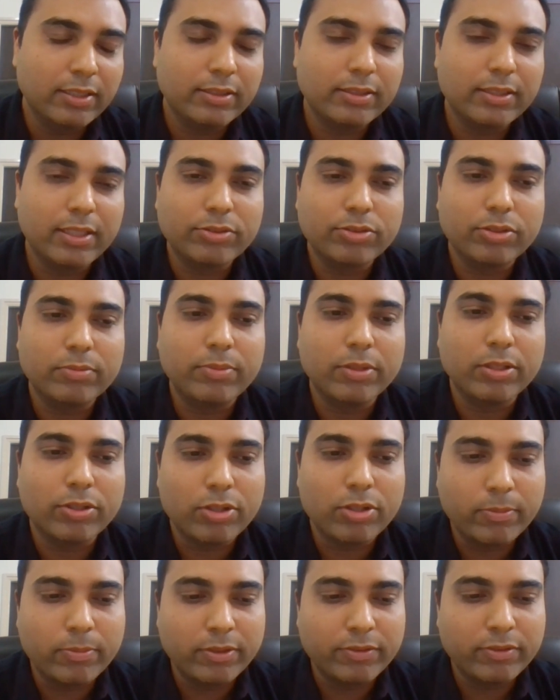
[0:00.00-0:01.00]
there should be a
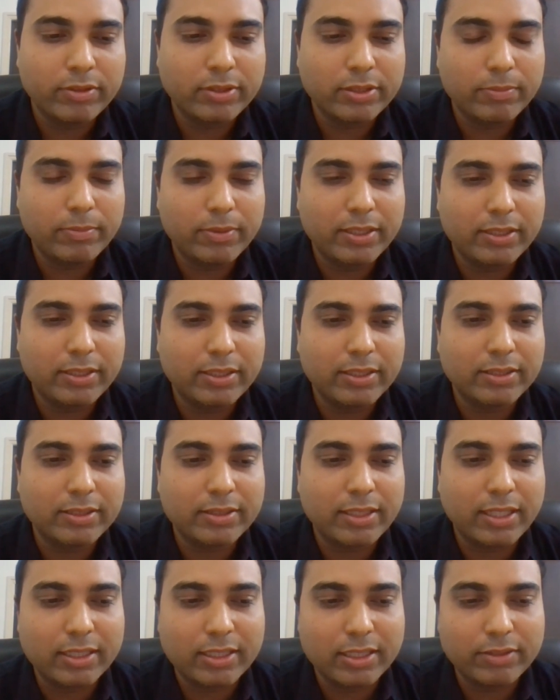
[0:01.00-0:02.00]
common visibility,
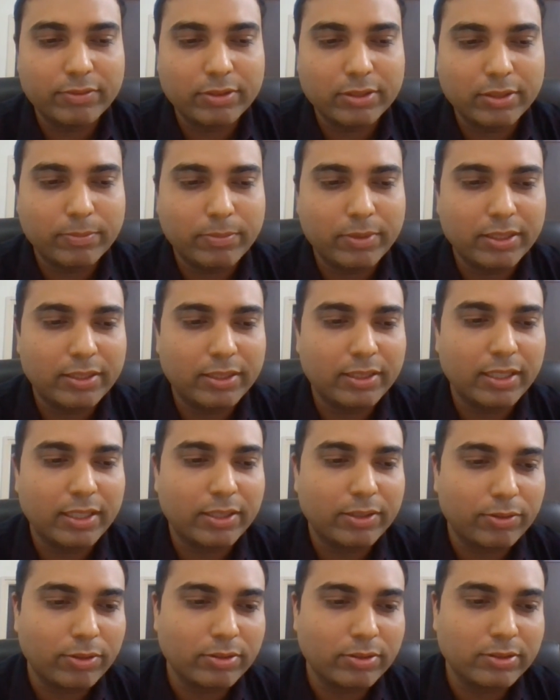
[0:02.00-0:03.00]
standard visibility
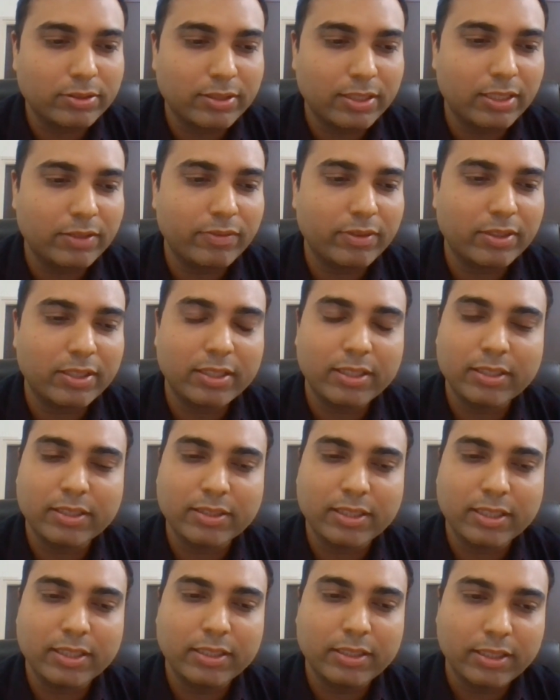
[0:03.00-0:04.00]
across chain, whether it
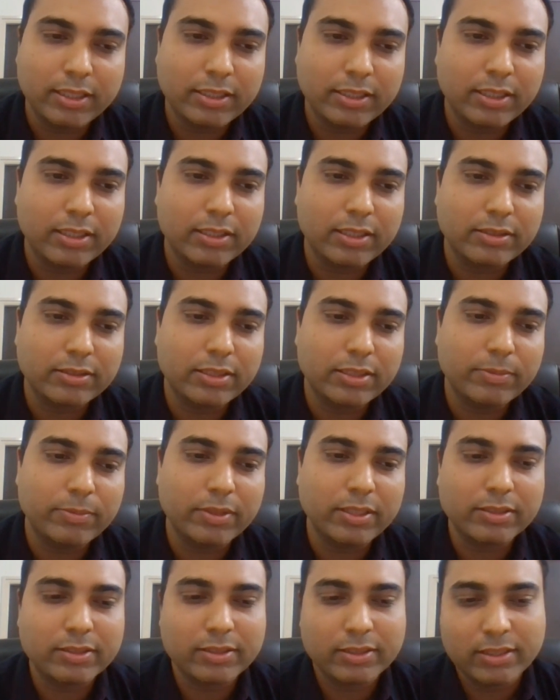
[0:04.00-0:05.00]
is our internal
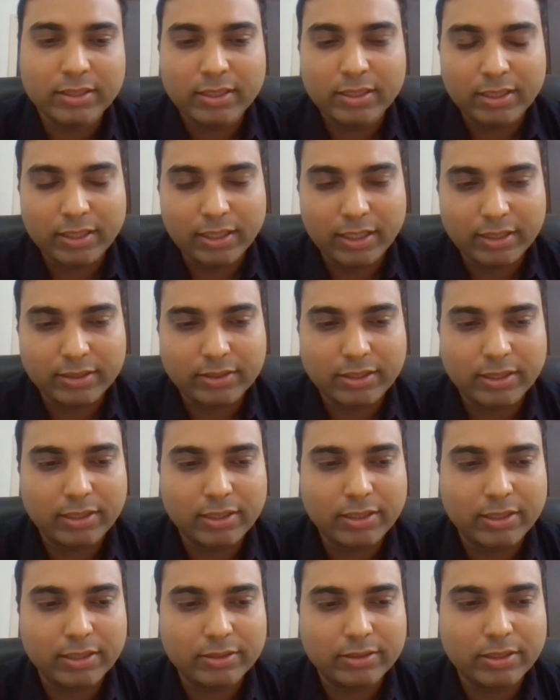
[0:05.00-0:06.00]
customers,
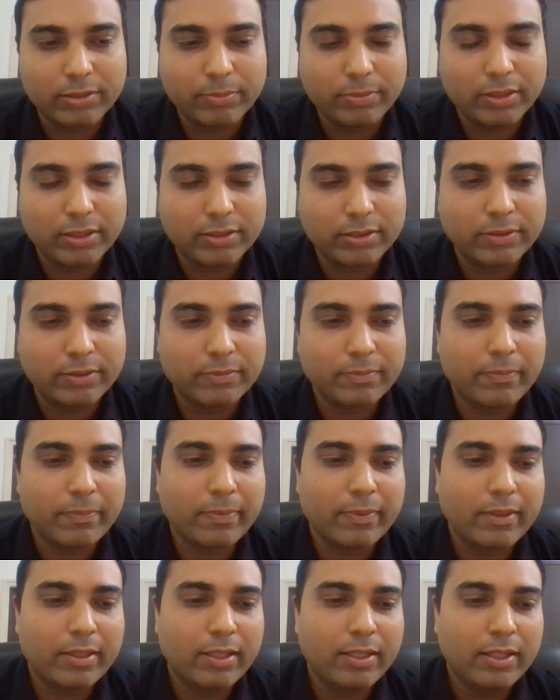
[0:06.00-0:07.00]
external customers,
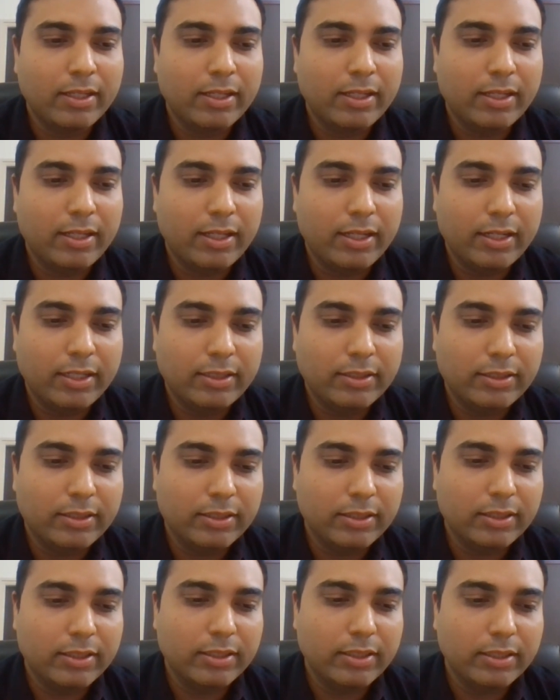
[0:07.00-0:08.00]
and
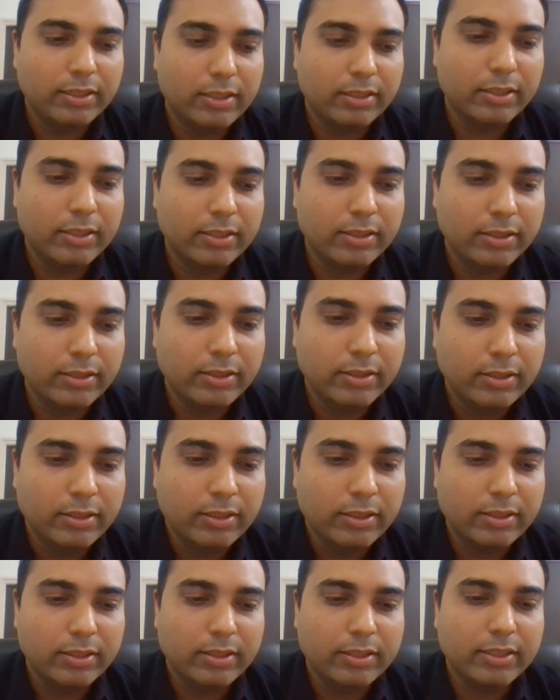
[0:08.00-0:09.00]

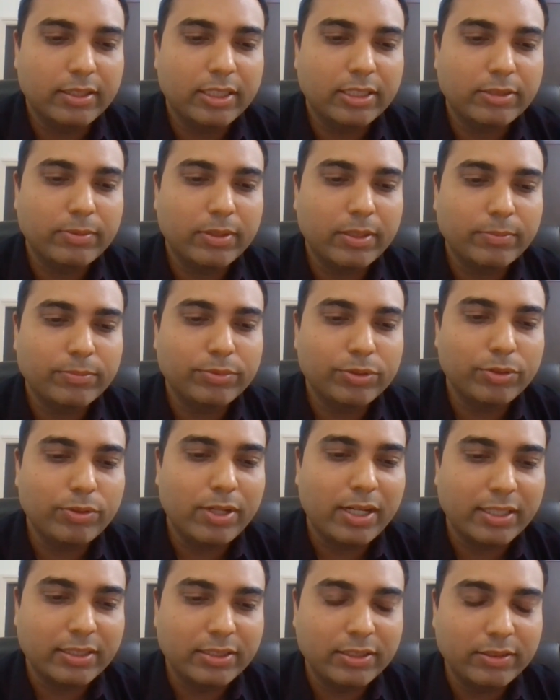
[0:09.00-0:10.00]
it has become so
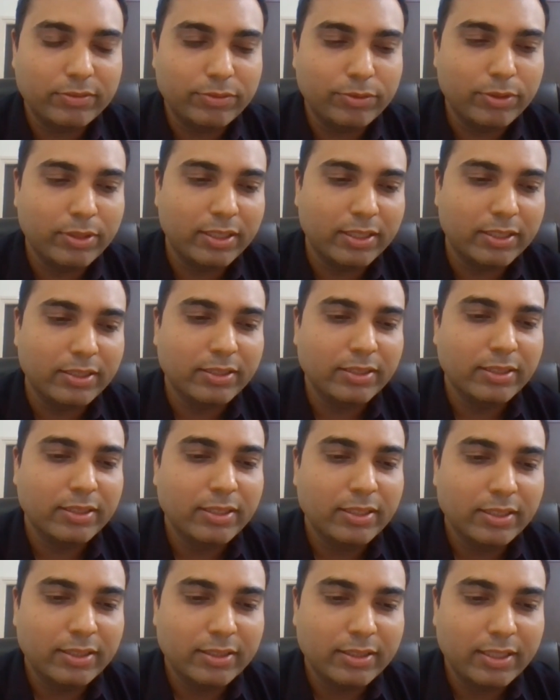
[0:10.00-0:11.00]
hygiene today
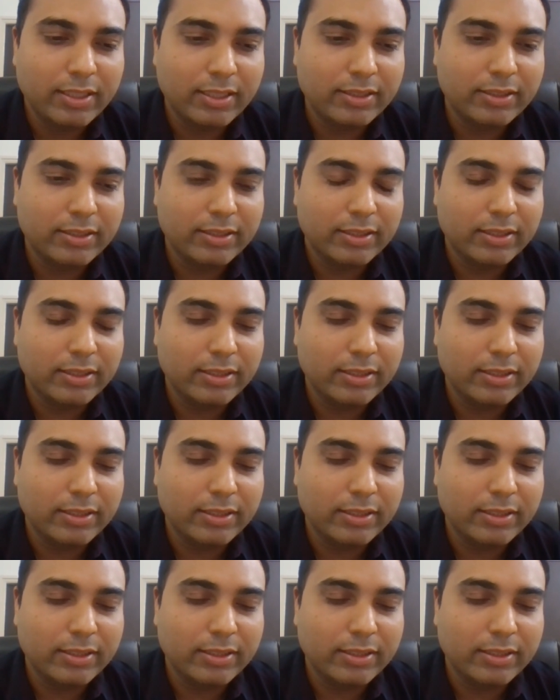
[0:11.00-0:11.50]
that